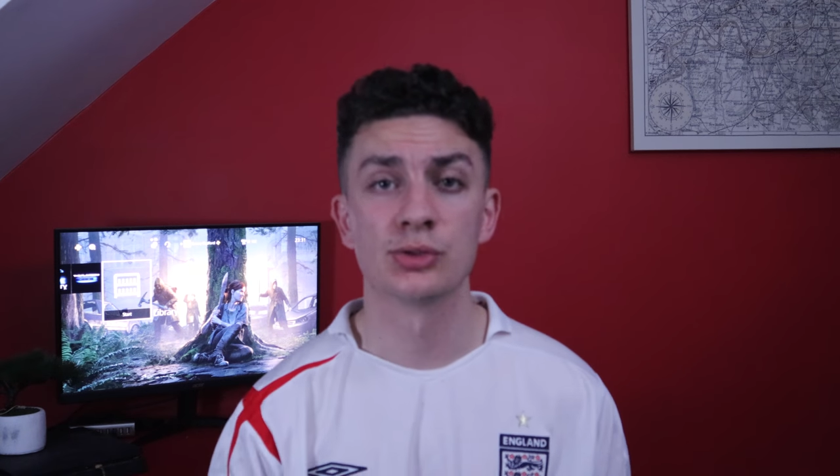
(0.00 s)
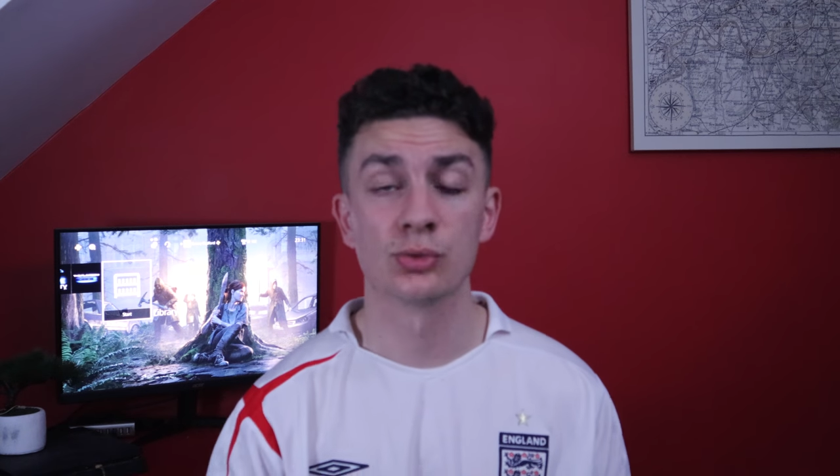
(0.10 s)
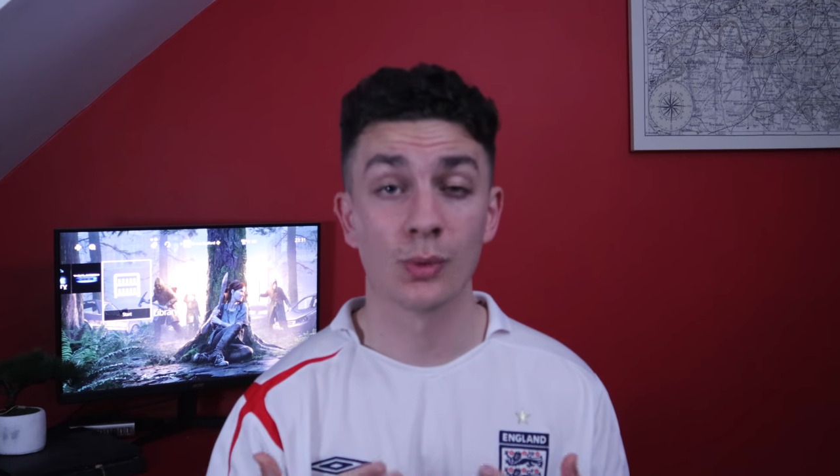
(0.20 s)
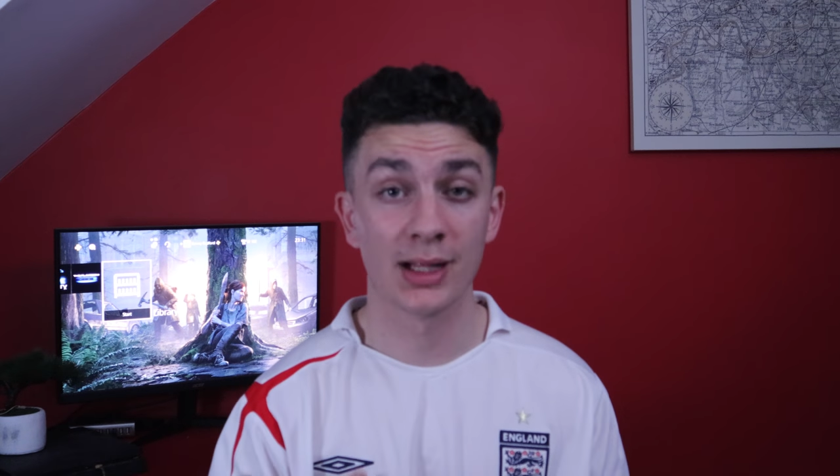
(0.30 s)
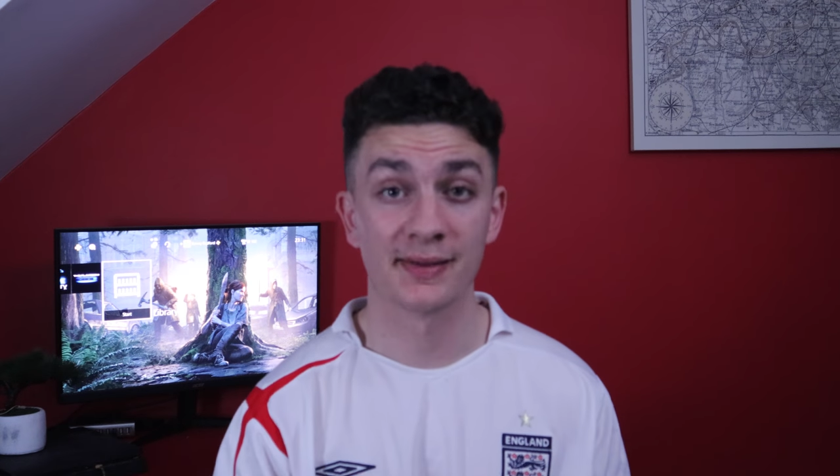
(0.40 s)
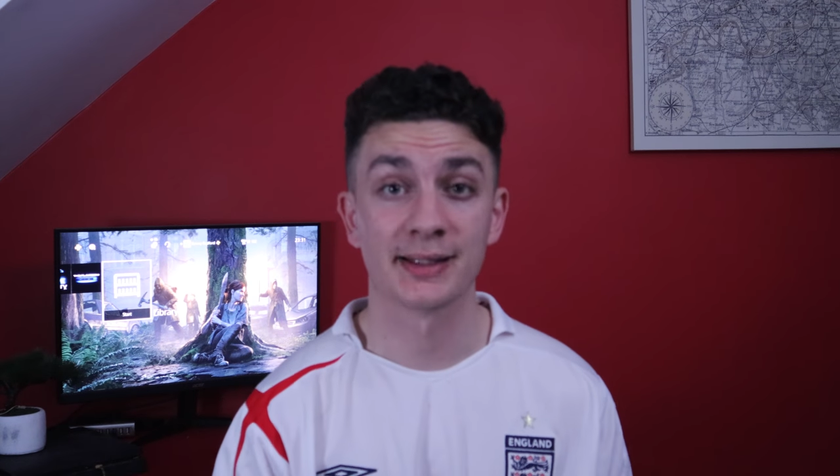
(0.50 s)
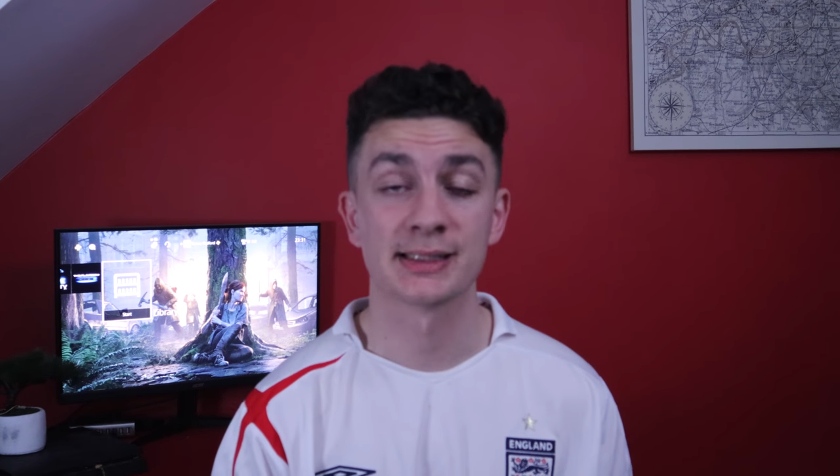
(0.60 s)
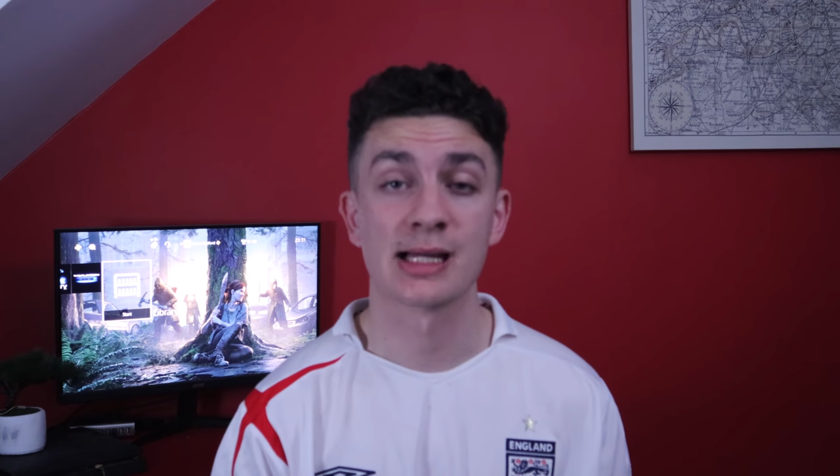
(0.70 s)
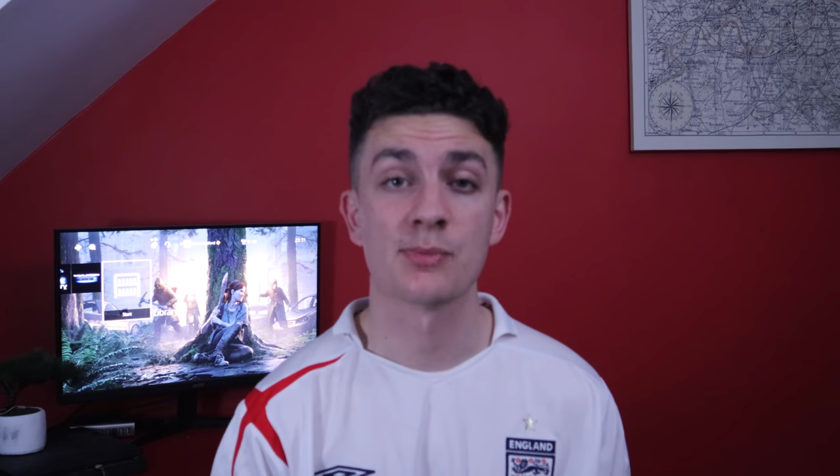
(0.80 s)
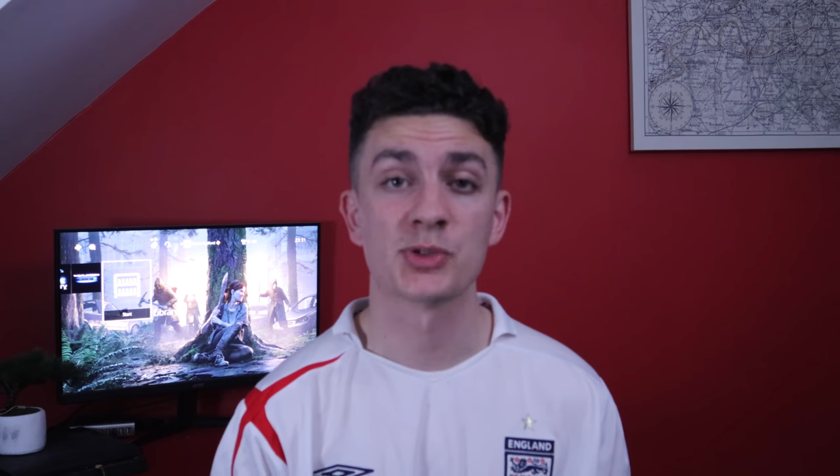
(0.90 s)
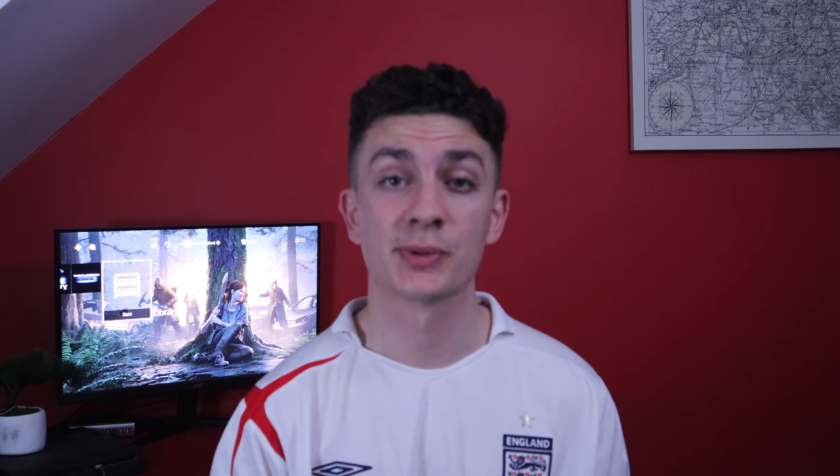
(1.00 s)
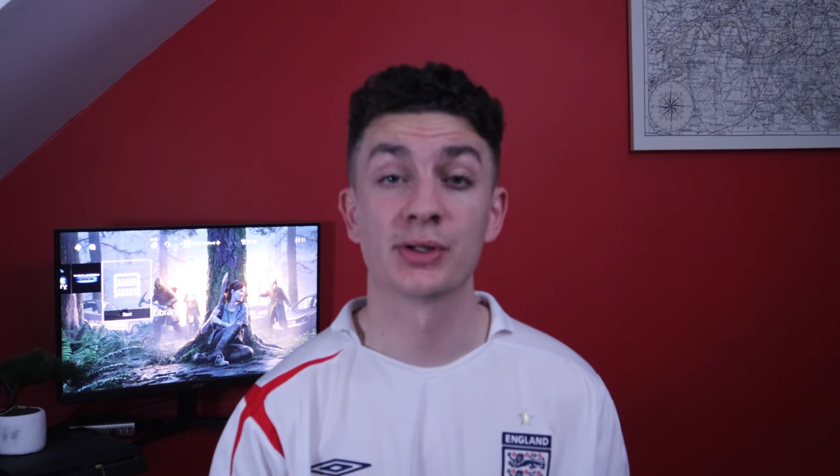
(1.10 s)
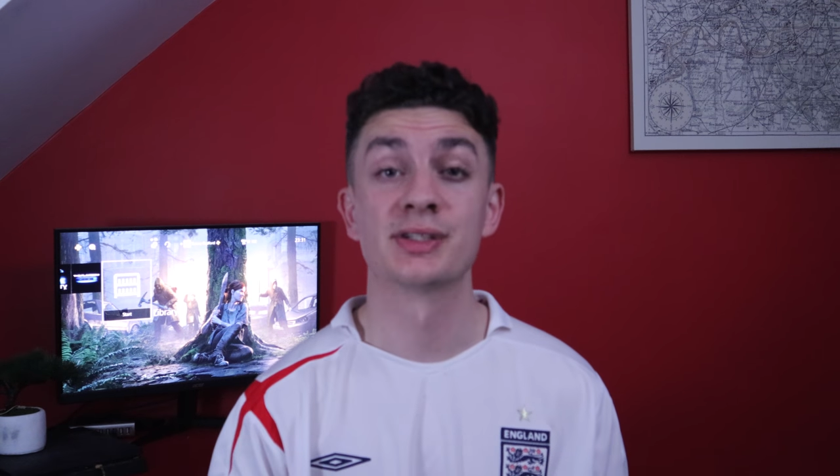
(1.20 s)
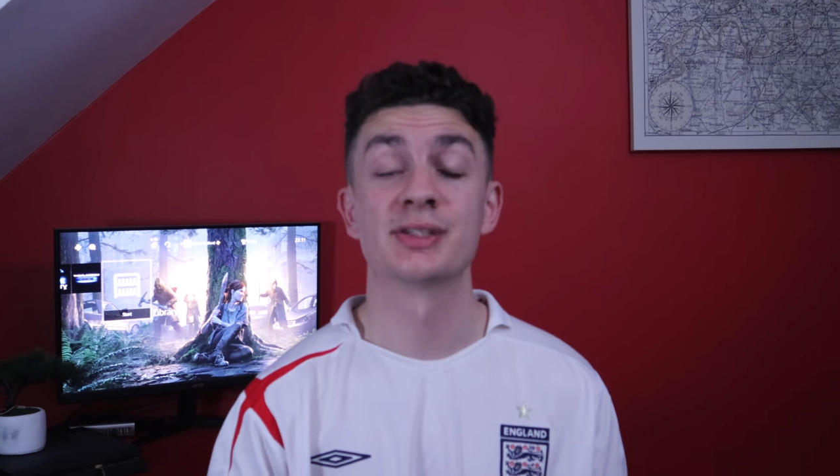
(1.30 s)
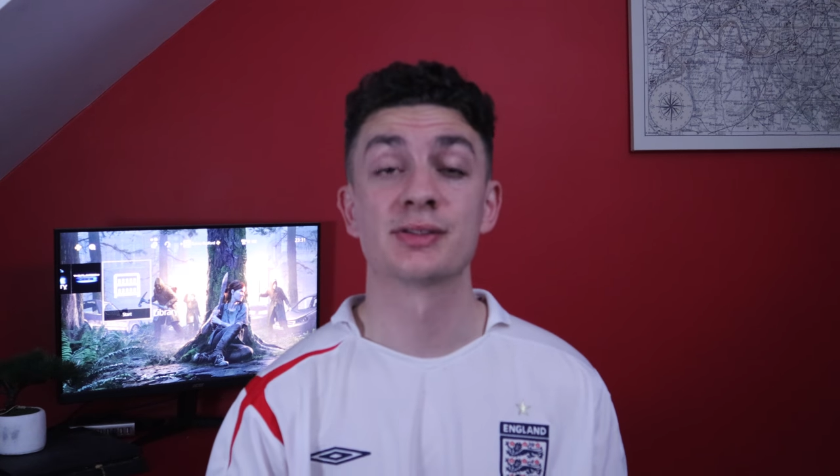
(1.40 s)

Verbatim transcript: do well in exams because